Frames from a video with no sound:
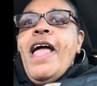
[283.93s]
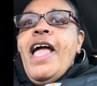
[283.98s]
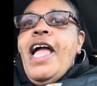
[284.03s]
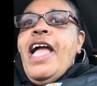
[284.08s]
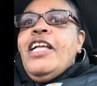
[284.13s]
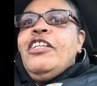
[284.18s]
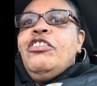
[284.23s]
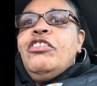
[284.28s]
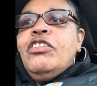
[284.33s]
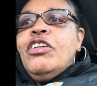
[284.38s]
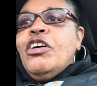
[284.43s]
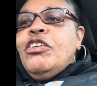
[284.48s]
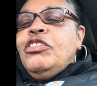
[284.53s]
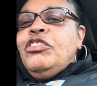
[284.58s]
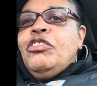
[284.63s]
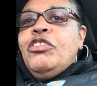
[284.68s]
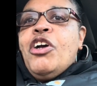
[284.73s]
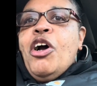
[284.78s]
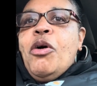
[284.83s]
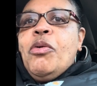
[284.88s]
And you
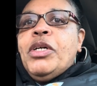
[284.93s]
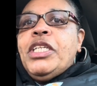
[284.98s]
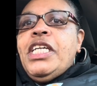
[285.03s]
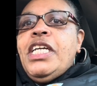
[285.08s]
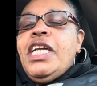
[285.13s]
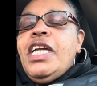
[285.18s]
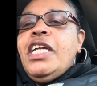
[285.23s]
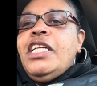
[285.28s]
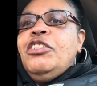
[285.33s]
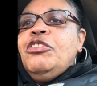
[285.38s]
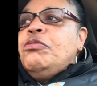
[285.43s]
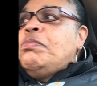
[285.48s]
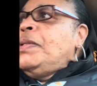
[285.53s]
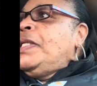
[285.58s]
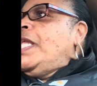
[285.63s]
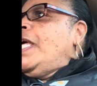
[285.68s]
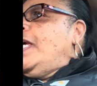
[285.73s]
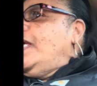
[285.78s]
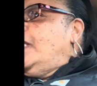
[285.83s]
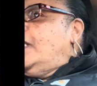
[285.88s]
going in and you
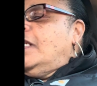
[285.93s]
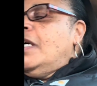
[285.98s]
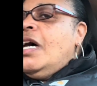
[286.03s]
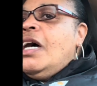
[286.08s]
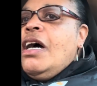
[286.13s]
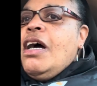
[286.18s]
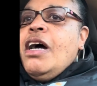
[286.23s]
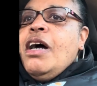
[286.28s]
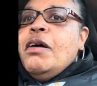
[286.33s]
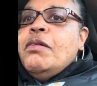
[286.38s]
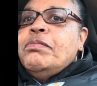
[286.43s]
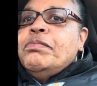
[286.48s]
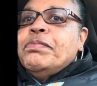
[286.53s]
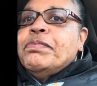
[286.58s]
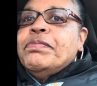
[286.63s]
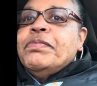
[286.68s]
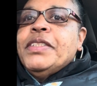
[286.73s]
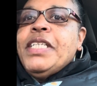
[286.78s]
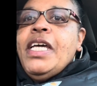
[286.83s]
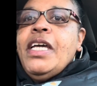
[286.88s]
playing
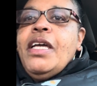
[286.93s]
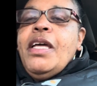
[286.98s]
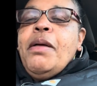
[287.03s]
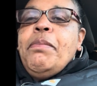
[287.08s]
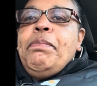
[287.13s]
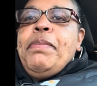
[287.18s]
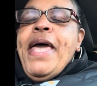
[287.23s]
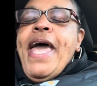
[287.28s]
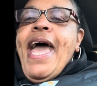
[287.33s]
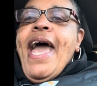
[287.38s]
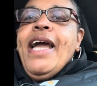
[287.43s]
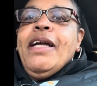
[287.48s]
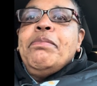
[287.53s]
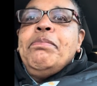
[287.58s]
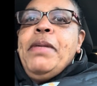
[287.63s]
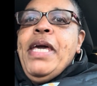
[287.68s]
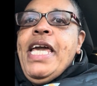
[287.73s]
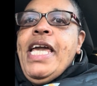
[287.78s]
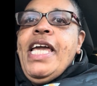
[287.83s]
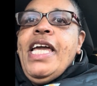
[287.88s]

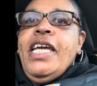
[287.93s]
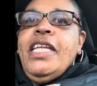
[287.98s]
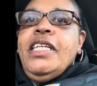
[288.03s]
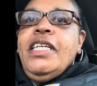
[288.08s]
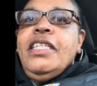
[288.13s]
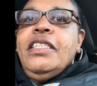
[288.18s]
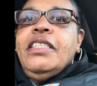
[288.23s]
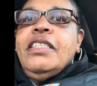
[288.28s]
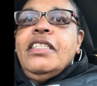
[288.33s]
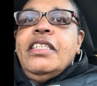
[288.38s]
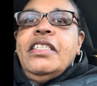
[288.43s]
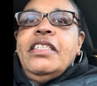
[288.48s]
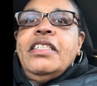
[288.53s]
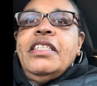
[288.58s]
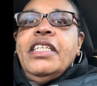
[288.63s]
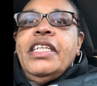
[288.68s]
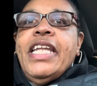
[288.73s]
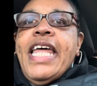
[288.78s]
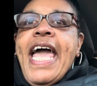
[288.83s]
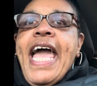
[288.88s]
Pac-Man and
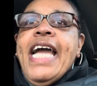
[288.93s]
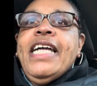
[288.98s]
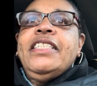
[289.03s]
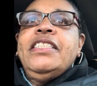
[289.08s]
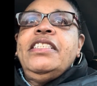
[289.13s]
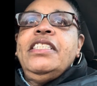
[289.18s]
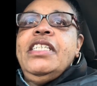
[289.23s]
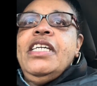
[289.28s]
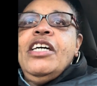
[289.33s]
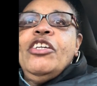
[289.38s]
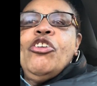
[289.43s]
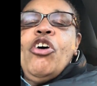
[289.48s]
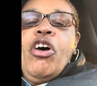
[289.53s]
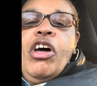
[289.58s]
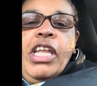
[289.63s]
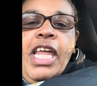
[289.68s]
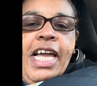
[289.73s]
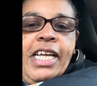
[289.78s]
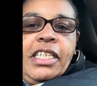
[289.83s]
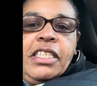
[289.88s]
Galaxia and
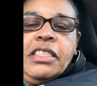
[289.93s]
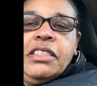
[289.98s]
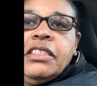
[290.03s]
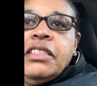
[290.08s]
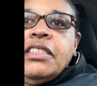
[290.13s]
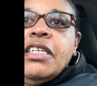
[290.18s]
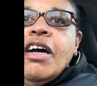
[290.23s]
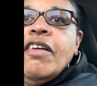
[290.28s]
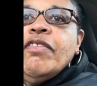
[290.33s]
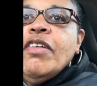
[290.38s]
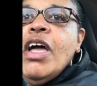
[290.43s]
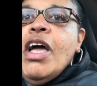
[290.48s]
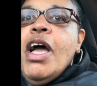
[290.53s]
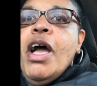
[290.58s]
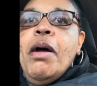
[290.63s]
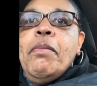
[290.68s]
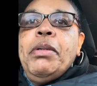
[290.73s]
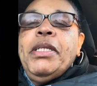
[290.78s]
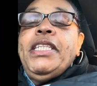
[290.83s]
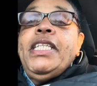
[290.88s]
all that good stuff.
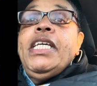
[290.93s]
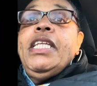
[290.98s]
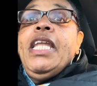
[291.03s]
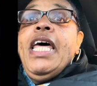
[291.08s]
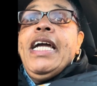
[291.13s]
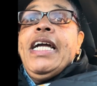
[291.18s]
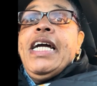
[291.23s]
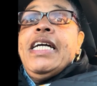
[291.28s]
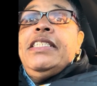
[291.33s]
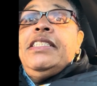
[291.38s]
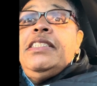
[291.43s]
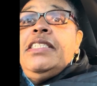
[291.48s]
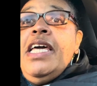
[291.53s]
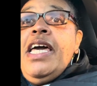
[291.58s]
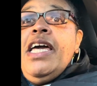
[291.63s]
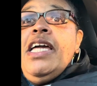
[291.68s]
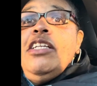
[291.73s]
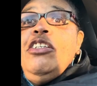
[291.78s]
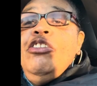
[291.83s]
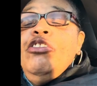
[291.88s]
But then, like I
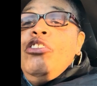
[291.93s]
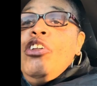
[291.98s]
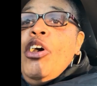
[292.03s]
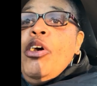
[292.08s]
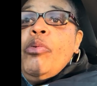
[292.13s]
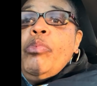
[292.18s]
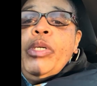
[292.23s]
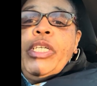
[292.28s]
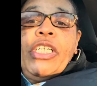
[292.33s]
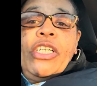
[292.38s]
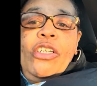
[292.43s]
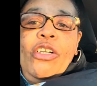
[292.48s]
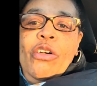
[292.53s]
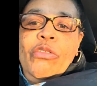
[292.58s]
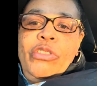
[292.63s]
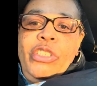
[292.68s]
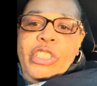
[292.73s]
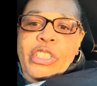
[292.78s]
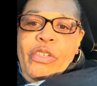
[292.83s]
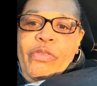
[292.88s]
said, we could
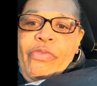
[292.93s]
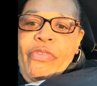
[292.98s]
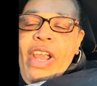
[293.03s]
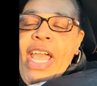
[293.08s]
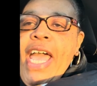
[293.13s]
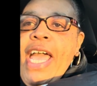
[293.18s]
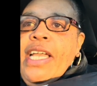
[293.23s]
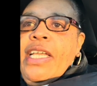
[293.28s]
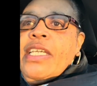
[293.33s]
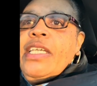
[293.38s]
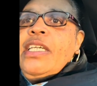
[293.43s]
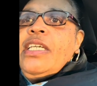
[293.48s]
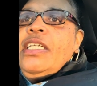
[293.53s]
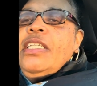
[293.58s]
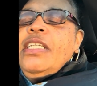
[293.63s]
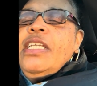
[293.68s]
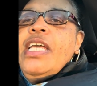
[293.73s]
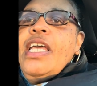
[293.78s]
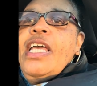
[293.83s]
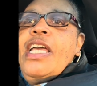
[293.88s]
go to the rec,
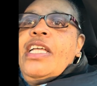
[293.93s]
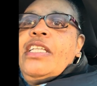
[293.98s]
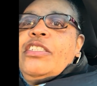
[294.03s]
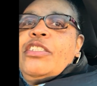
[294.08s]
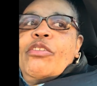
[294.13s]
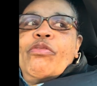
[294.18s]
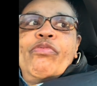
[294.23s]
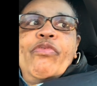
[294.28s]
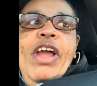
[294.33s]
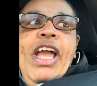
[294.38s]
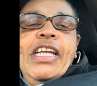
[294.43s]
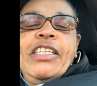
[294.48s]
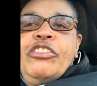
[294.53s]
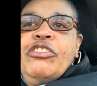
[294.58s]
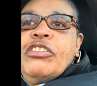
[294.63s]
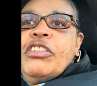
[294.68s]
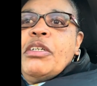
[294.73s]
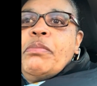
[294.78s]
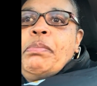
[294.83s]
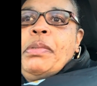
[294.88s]
and the rec
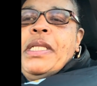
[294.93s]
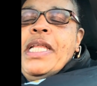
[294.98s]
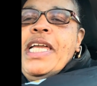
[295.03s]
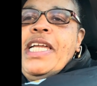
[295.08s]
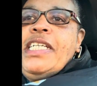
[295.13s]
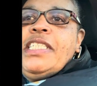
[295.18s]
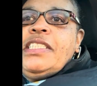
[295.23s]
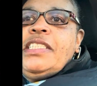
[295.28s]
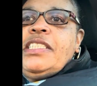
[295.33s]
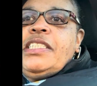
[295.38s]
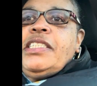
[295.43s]
you could play.